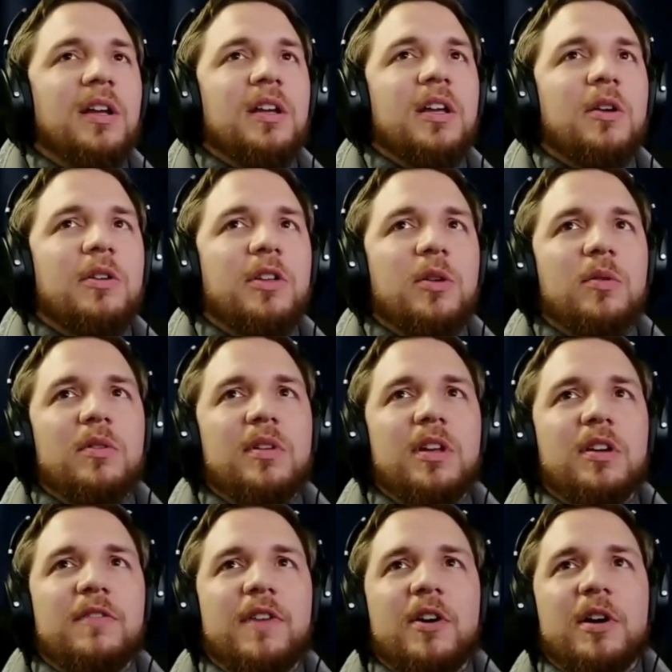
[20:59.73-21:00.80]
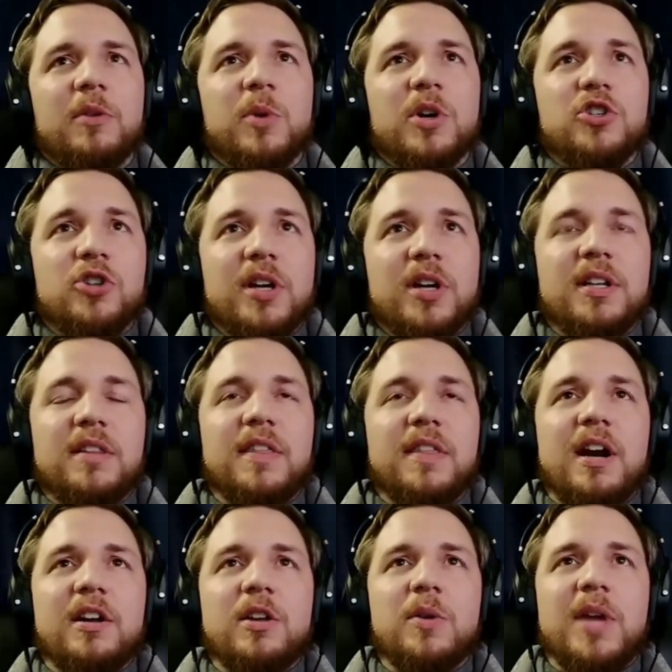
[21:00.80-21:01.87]
You know, you you're very restricted
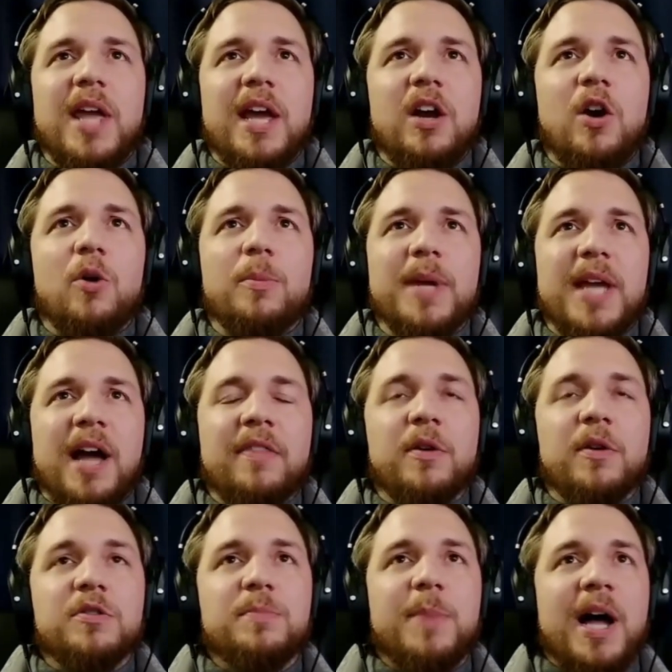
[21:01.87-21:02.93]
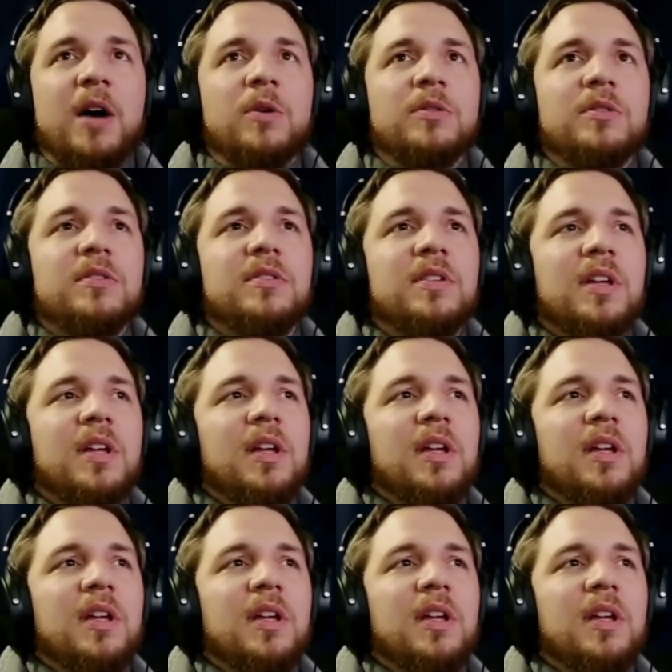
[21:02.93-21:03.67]
there. You can't go beyond those bounds.